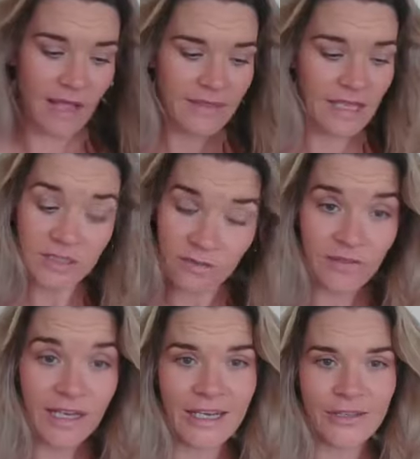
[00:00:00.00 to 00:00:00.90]
And then to
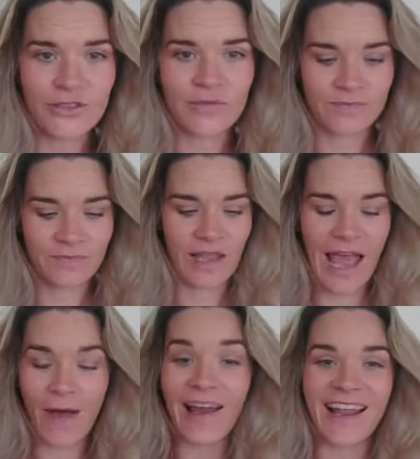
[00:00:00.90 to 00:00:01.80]
finish,
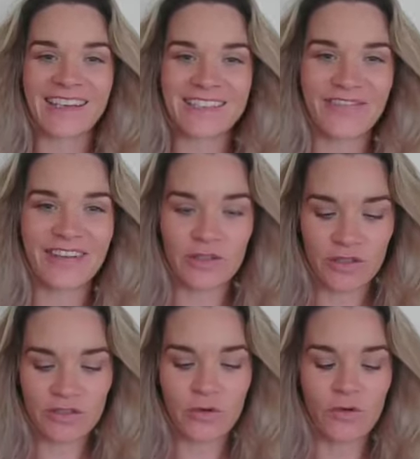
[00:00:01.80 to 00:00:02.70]
how I like to
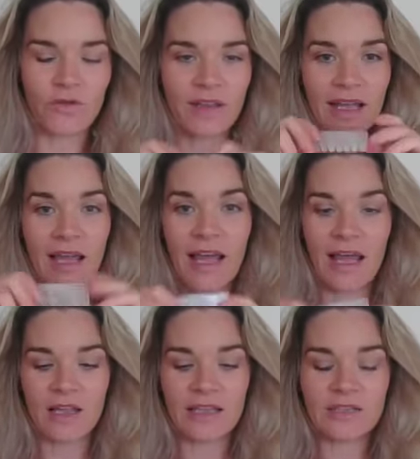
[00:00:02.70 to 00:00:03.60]
finish intuitively
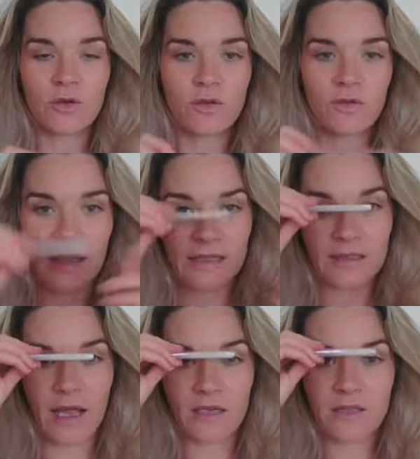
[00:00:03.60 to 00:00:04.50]
is
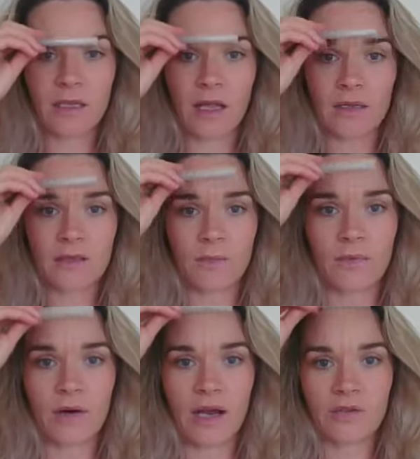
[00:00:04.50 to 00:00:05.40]
I actually like to
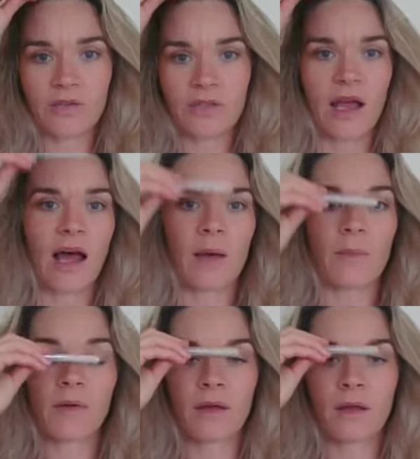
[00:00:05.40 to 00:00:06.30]
brush
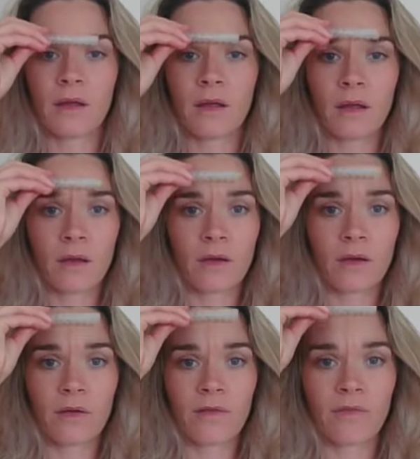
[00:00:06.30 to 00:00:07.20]
up
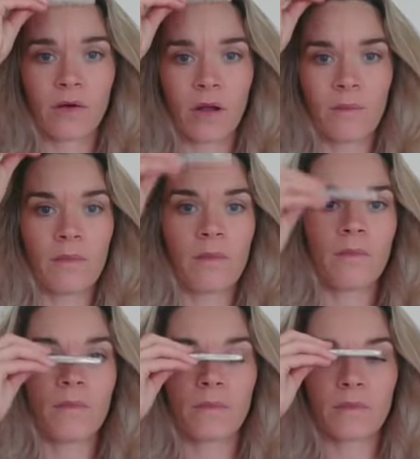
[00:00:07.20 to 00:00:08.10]
from
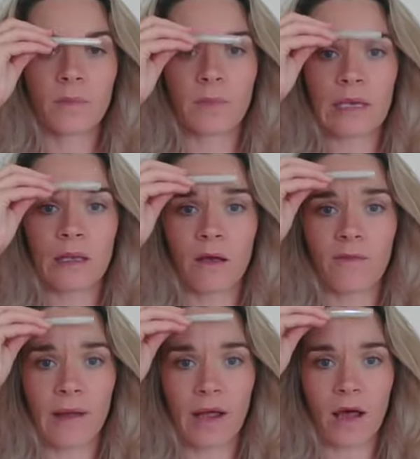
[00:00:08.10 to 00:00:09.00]
the middle
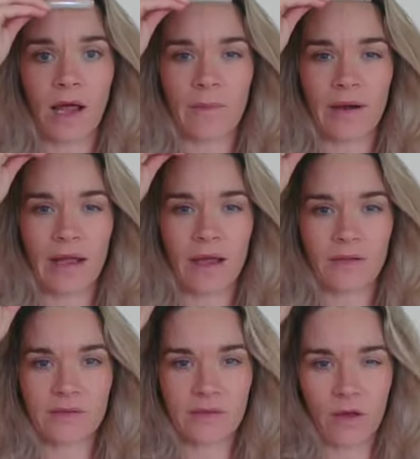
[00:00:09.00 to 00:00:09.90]
of my
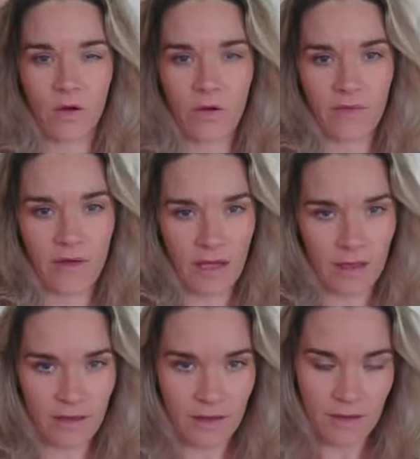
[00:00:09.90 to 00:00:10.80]
eyebrows over,